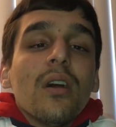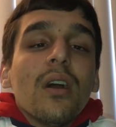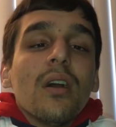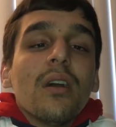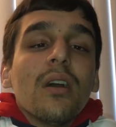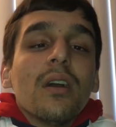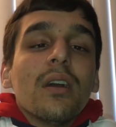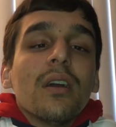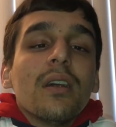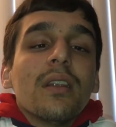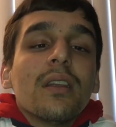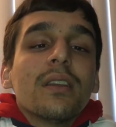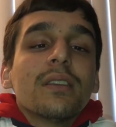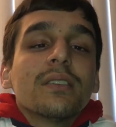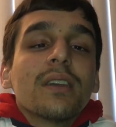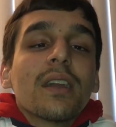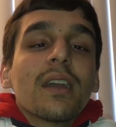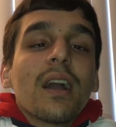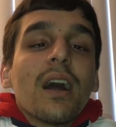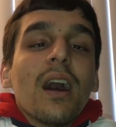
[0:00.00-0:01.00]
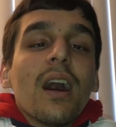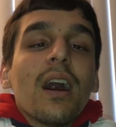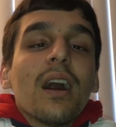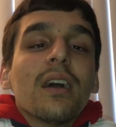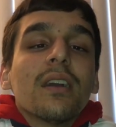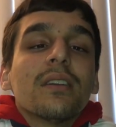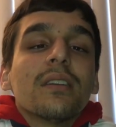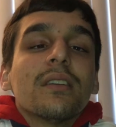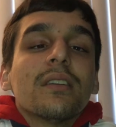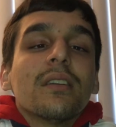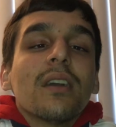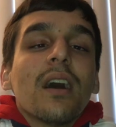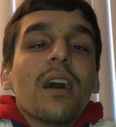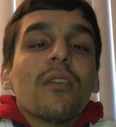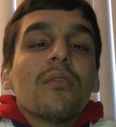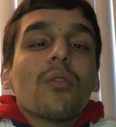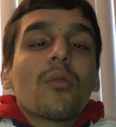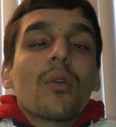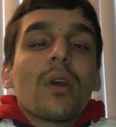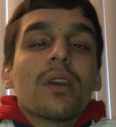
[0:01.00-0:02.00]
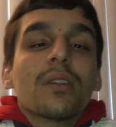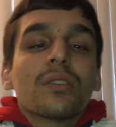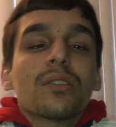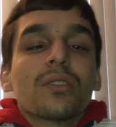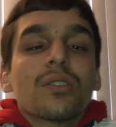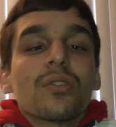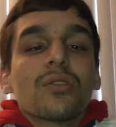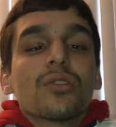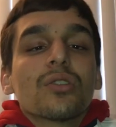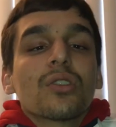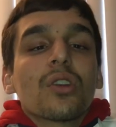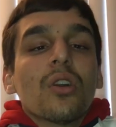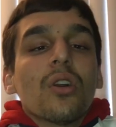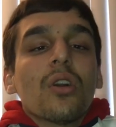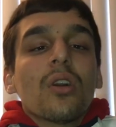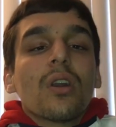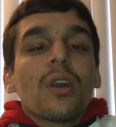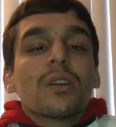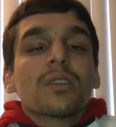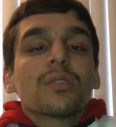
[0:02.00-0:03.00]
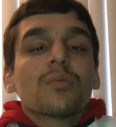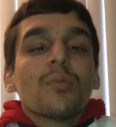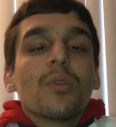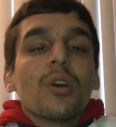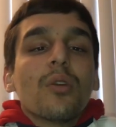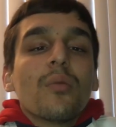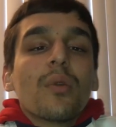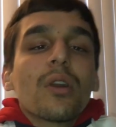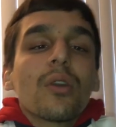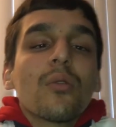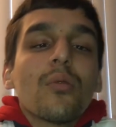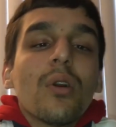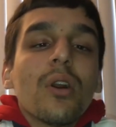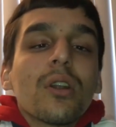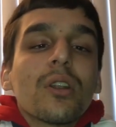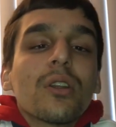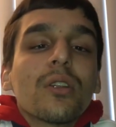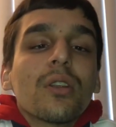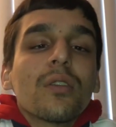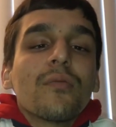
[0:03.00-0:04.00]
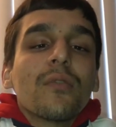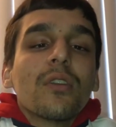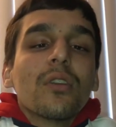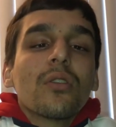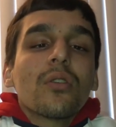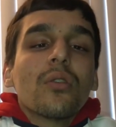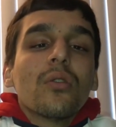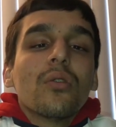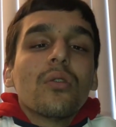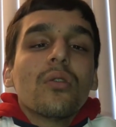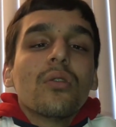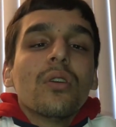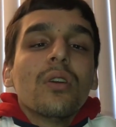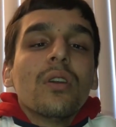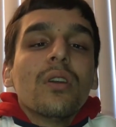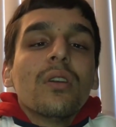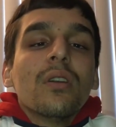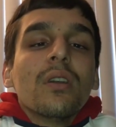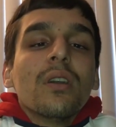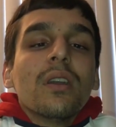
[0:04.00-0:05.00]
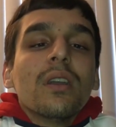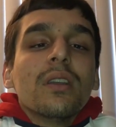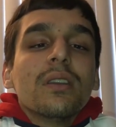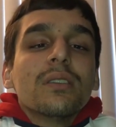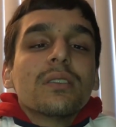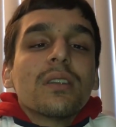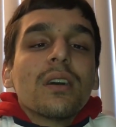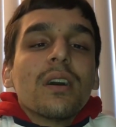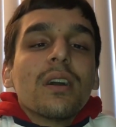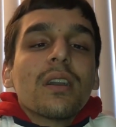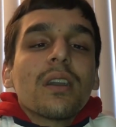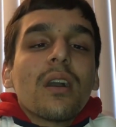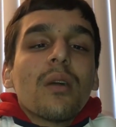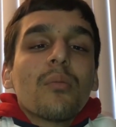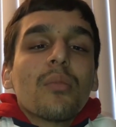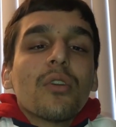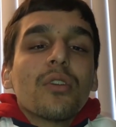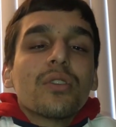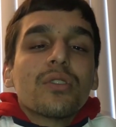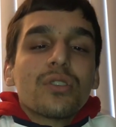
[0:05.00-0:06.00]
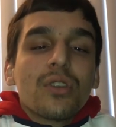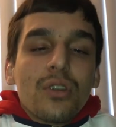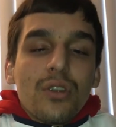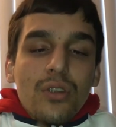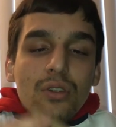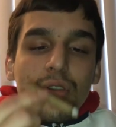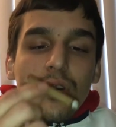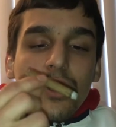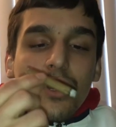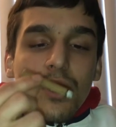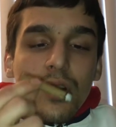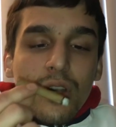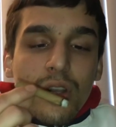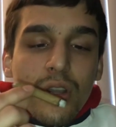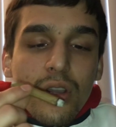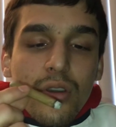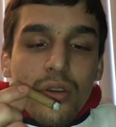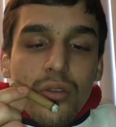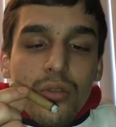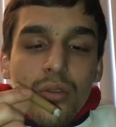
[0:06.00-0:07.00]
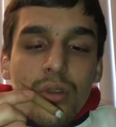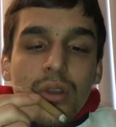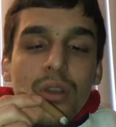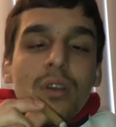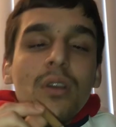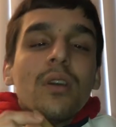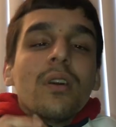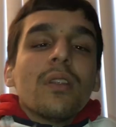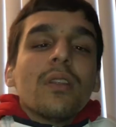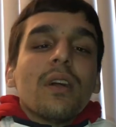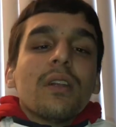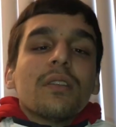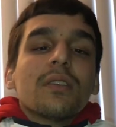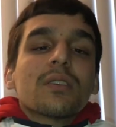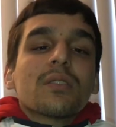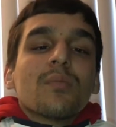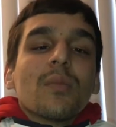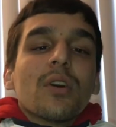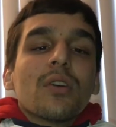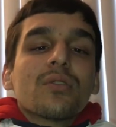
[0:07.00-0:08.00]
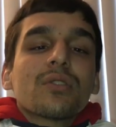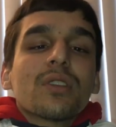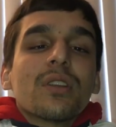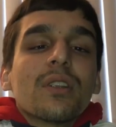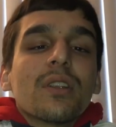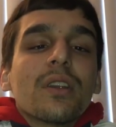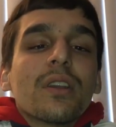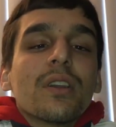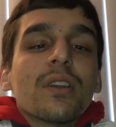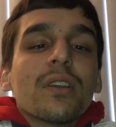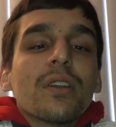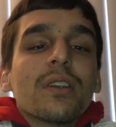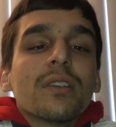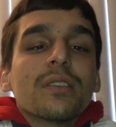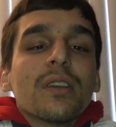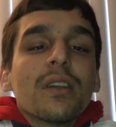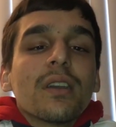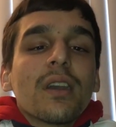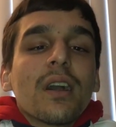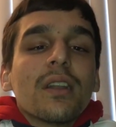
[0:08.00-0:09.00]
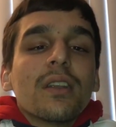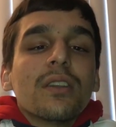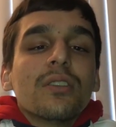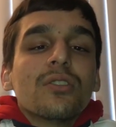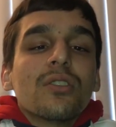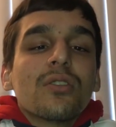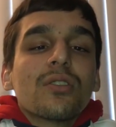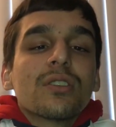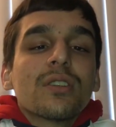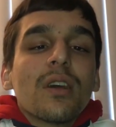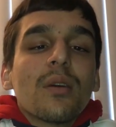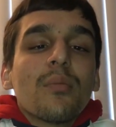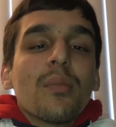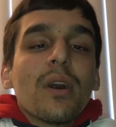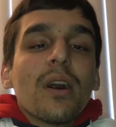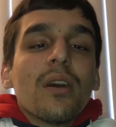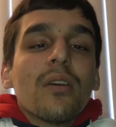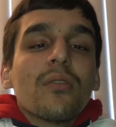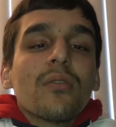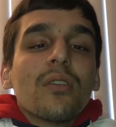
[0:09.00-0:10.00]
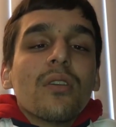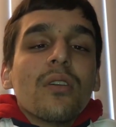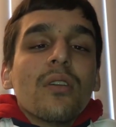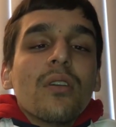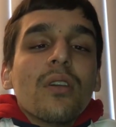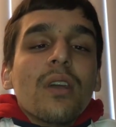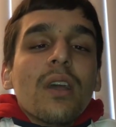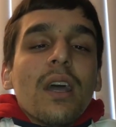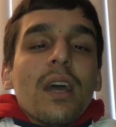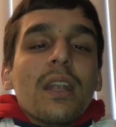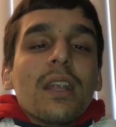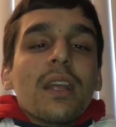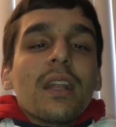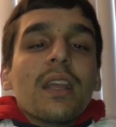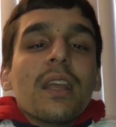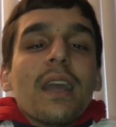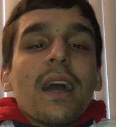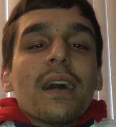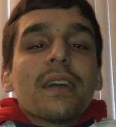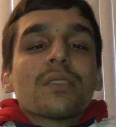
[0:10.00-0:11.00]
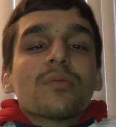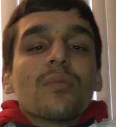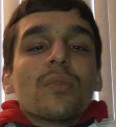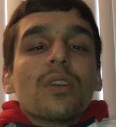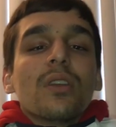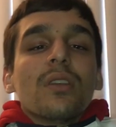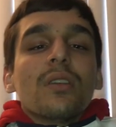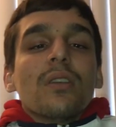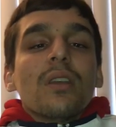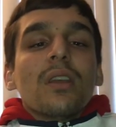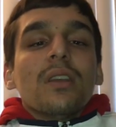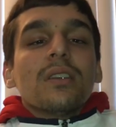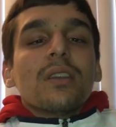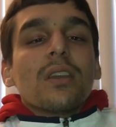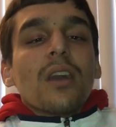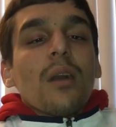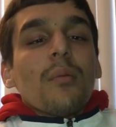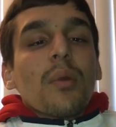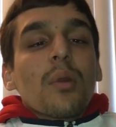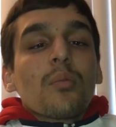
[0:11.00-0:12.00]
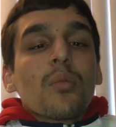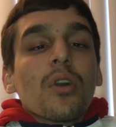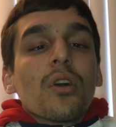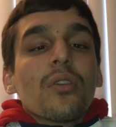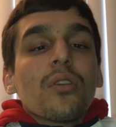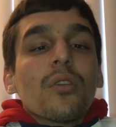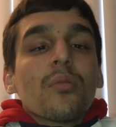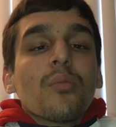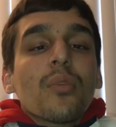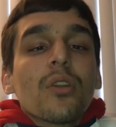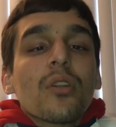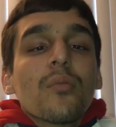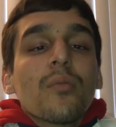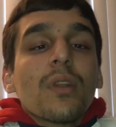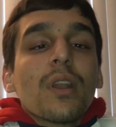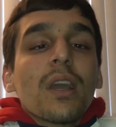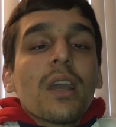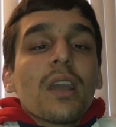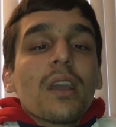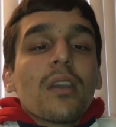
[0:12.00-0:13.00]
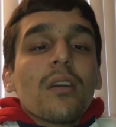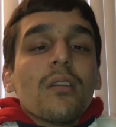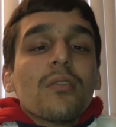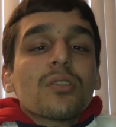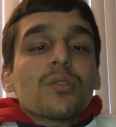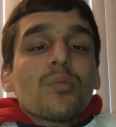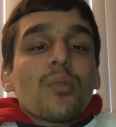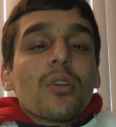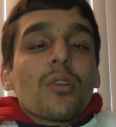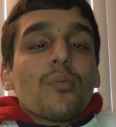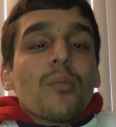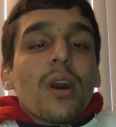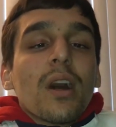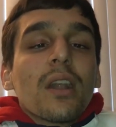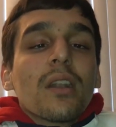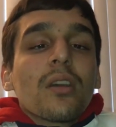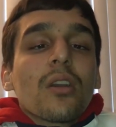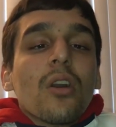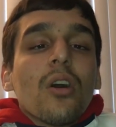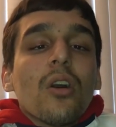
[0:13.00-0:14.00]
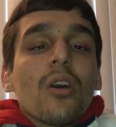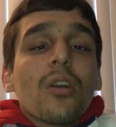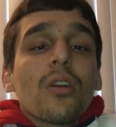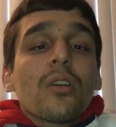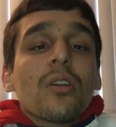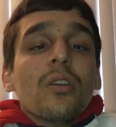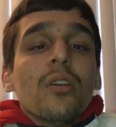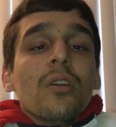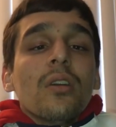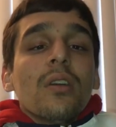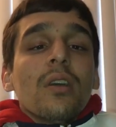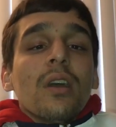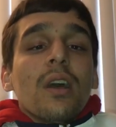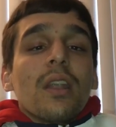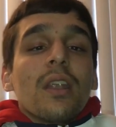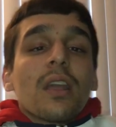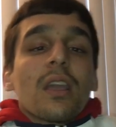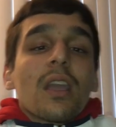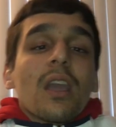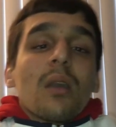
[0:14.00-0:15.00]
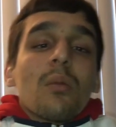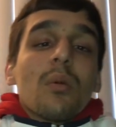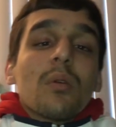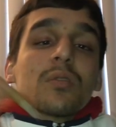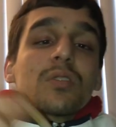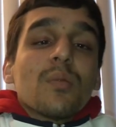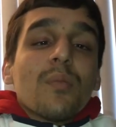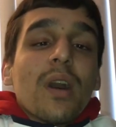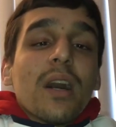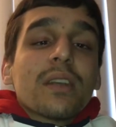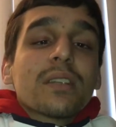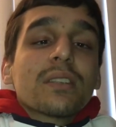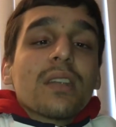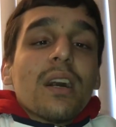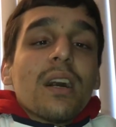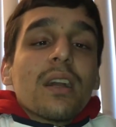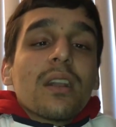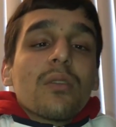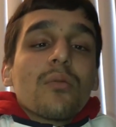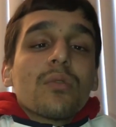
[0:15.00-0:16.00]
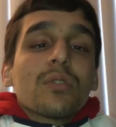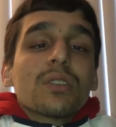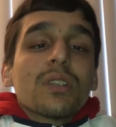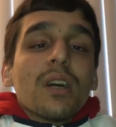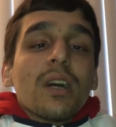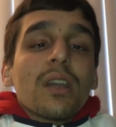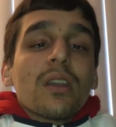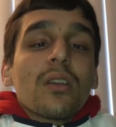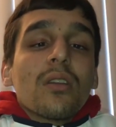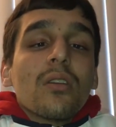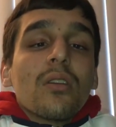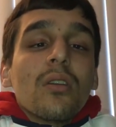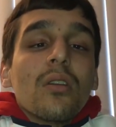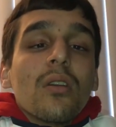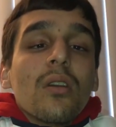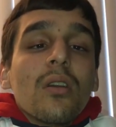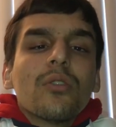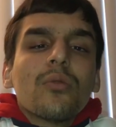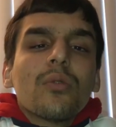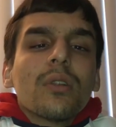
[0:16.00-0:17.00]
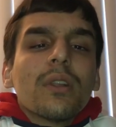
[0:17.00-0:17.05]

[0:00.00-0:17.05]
I have the right to search your car. I smell marijuana in the vehicle. He's like, I'm pretty sure you already know that the smell's in here. He's like, I need you to step out. And then he asked me, he got my brother, put him in handcuffs, put him behind the car, and then came up to my side and was like, you